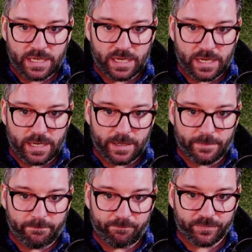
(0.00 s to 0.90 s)

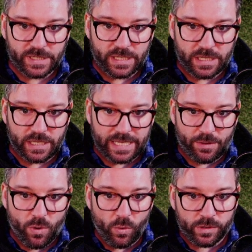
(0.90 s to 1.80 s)

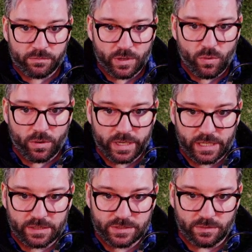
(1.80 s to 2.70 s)
Allow owner
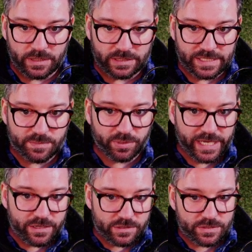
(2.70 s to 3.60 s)
recording, so it lets
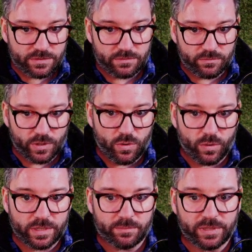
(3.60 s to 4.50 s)
players
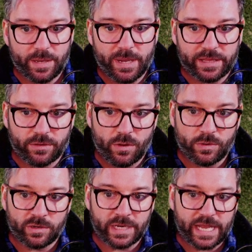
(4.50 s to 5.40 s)
record and play back their own
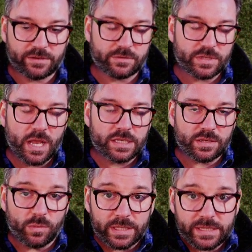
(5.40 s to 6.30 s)
actors.
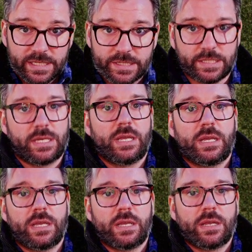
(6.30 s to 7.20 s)
So what this
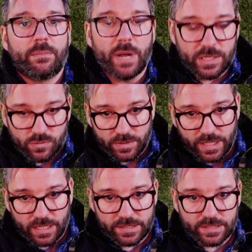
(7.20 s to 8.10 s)
module
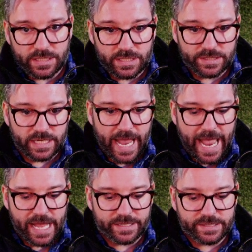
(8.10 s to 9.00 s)
does is it
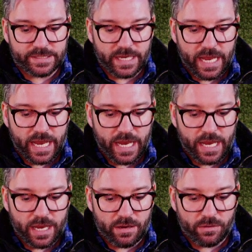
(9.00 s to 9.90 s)
adds
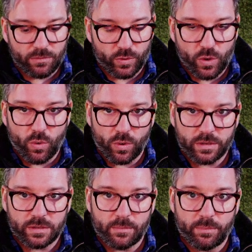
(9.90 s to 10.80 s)
a
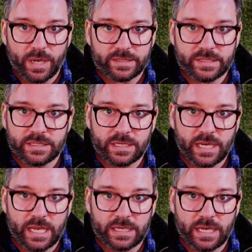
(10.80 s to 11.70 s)
record button
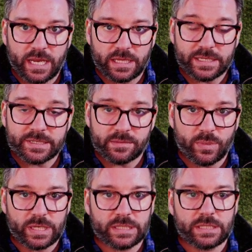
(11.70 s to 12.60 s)
and a listen
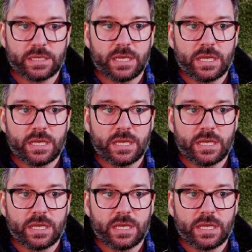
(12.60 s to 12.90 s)
button